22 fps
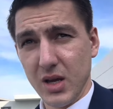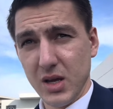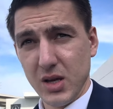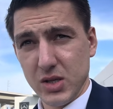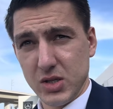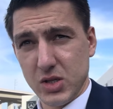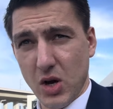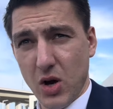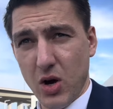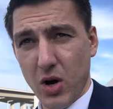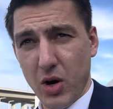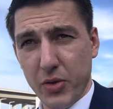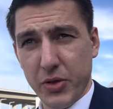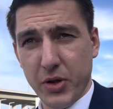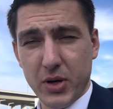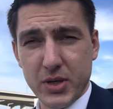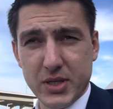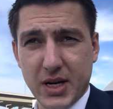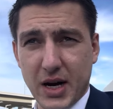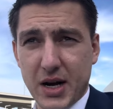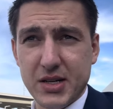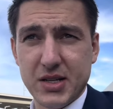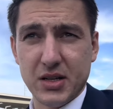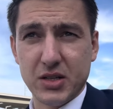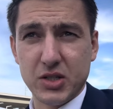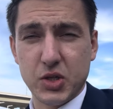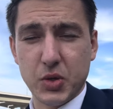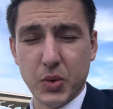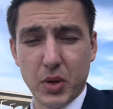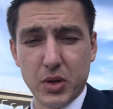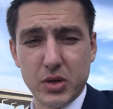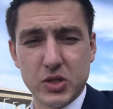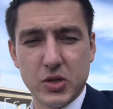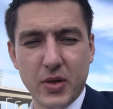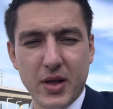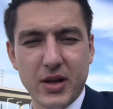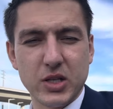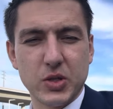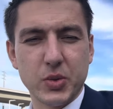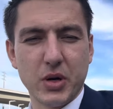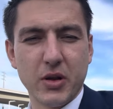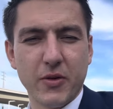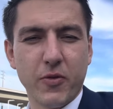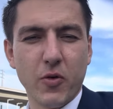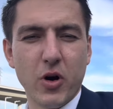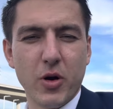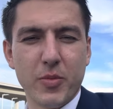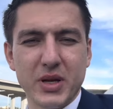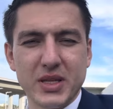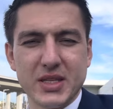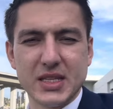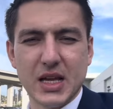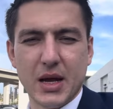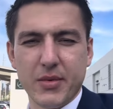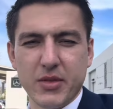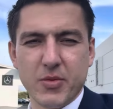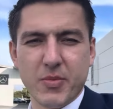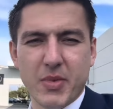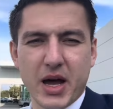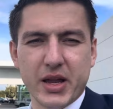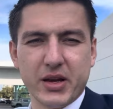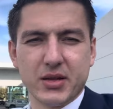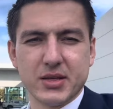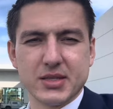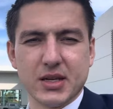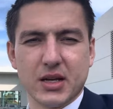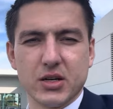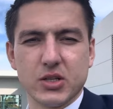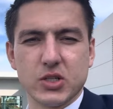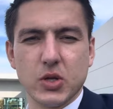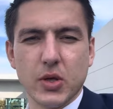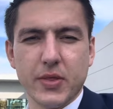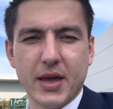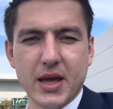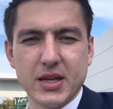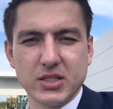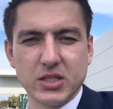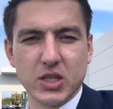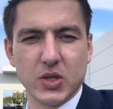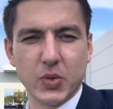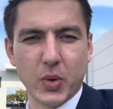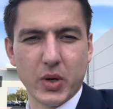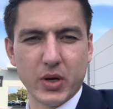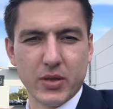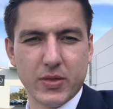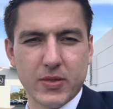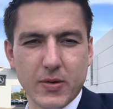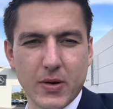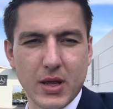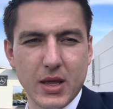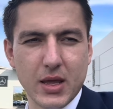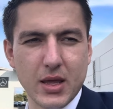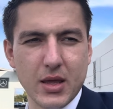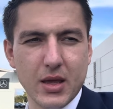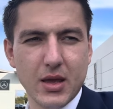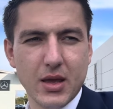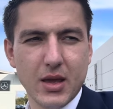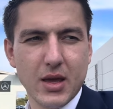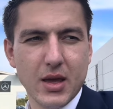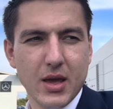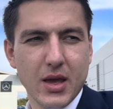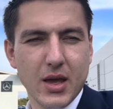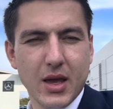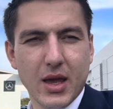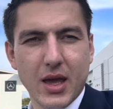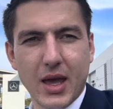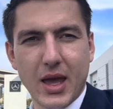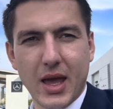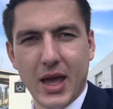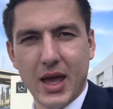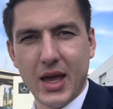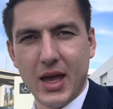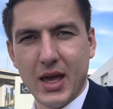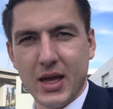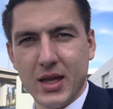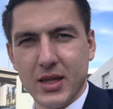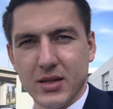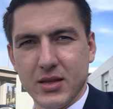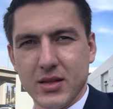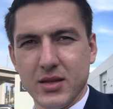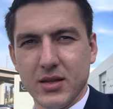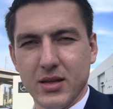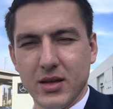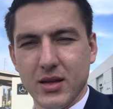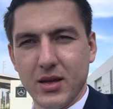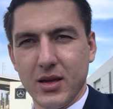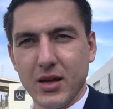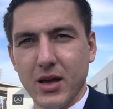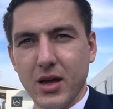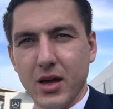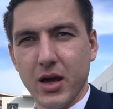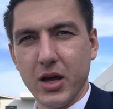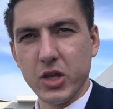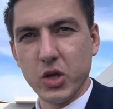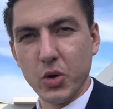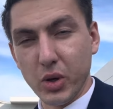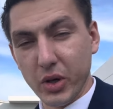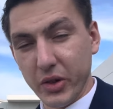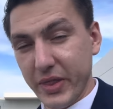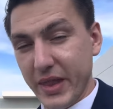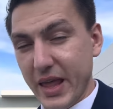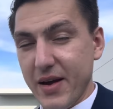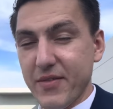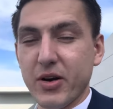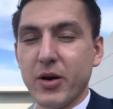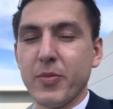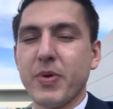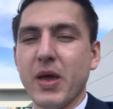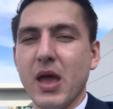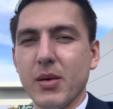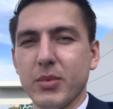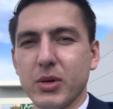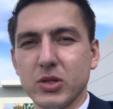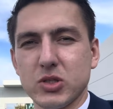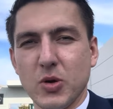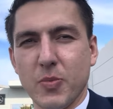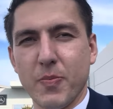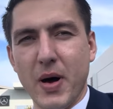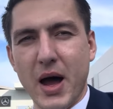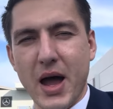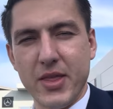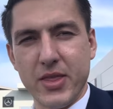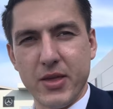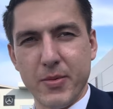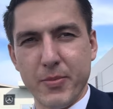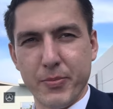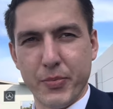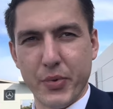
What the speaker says: So those cars are 2024, but some of the models are 2023, and you'll never be able to buy them